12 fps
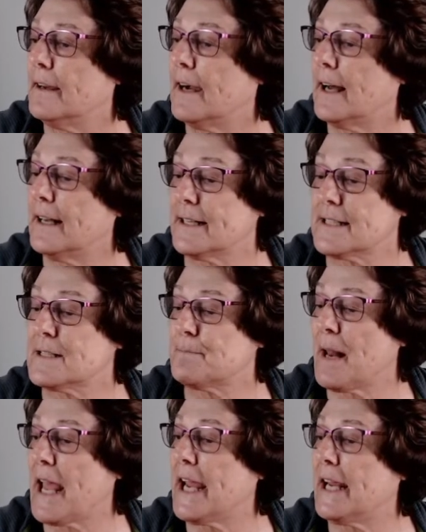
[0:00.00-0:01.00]
I'll
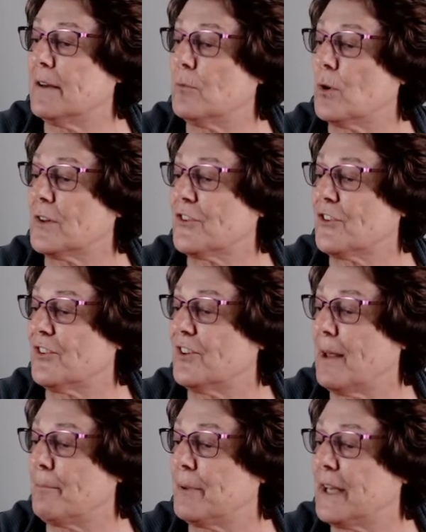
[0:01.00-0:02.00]
explain what
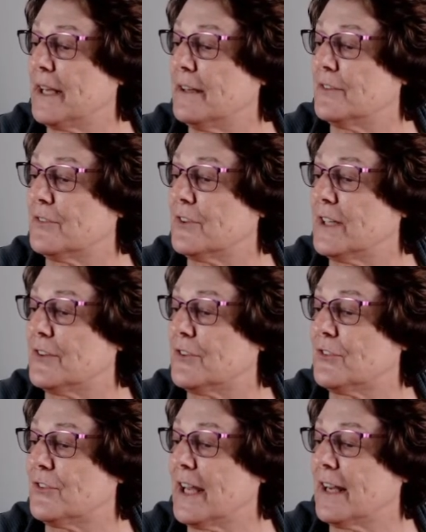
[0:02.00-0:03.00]
slumping is in a
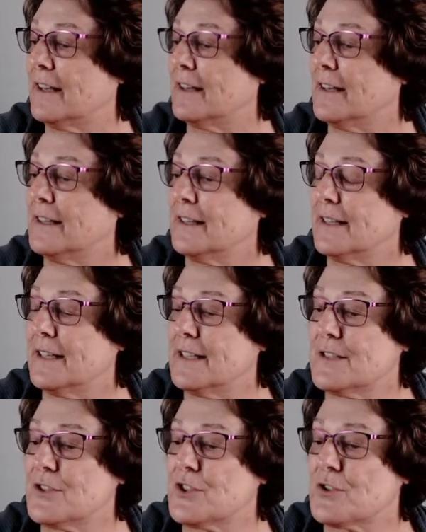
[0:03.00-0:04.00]
sec.
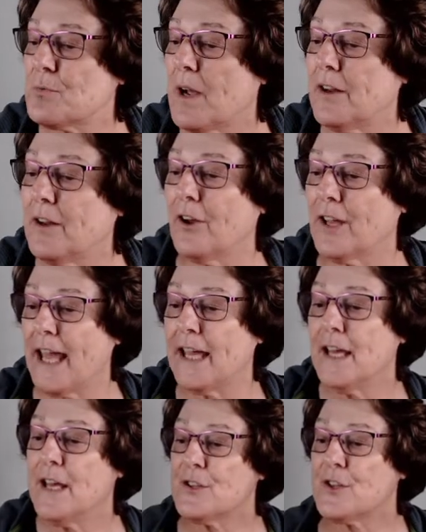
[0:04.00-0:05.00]
There's just one.
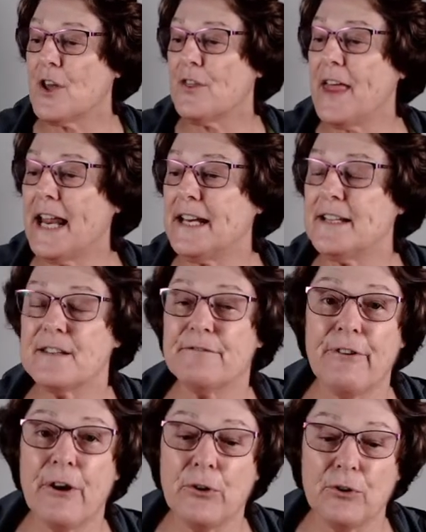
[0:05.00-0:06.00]
Okay, so that is a
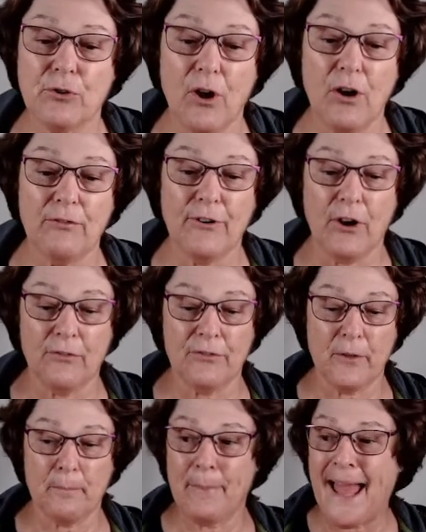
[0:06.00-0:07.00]
photograph of
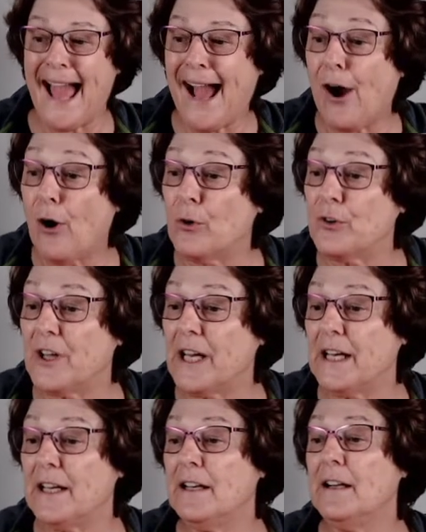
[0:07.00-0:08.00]
the
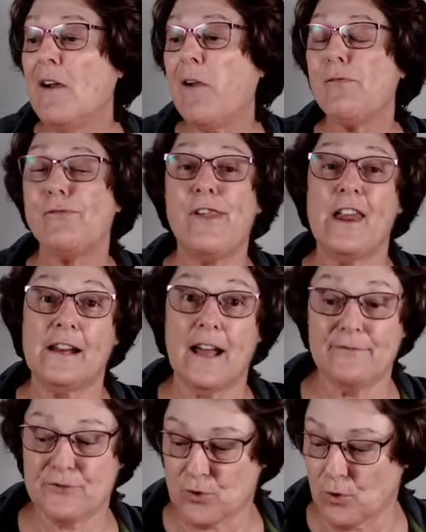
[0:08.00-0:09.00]
powder that
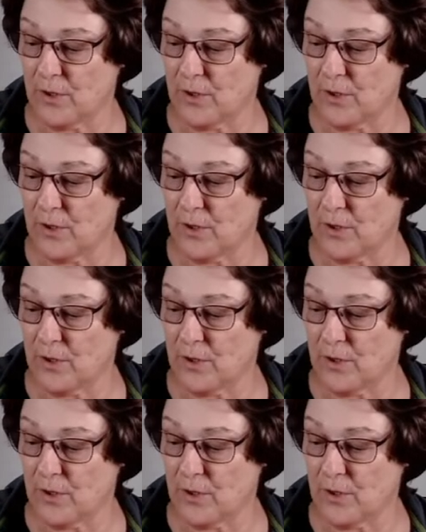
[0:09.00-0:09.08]
I've drawn